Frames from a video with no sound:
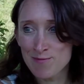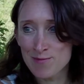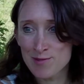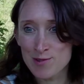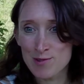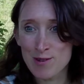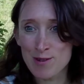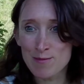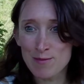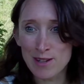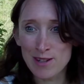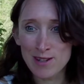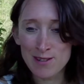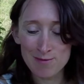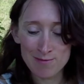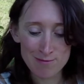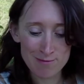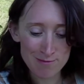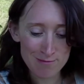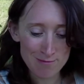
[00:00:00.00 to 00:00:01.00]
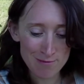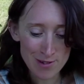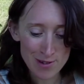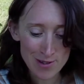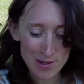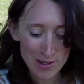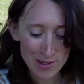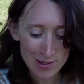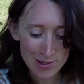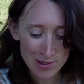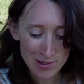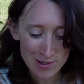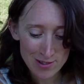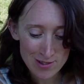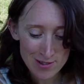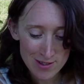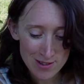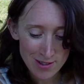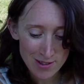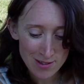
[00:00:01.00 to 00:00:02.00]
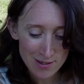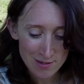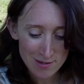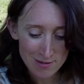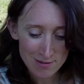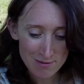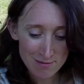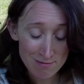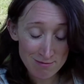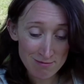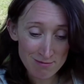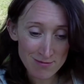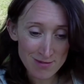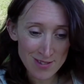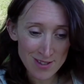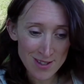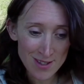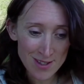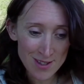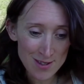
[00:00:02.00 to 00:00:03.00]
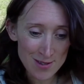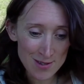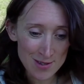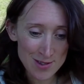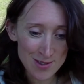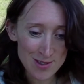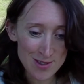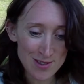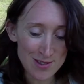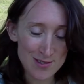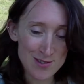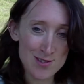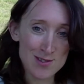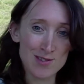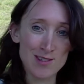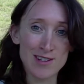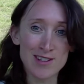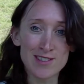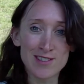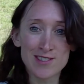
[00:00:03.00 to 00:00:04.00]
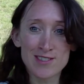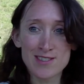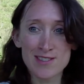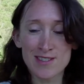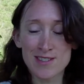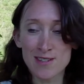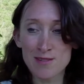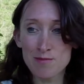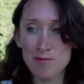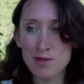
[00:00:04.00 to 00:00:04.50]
drumming and runic chanting, which is kind of strange, isn't it?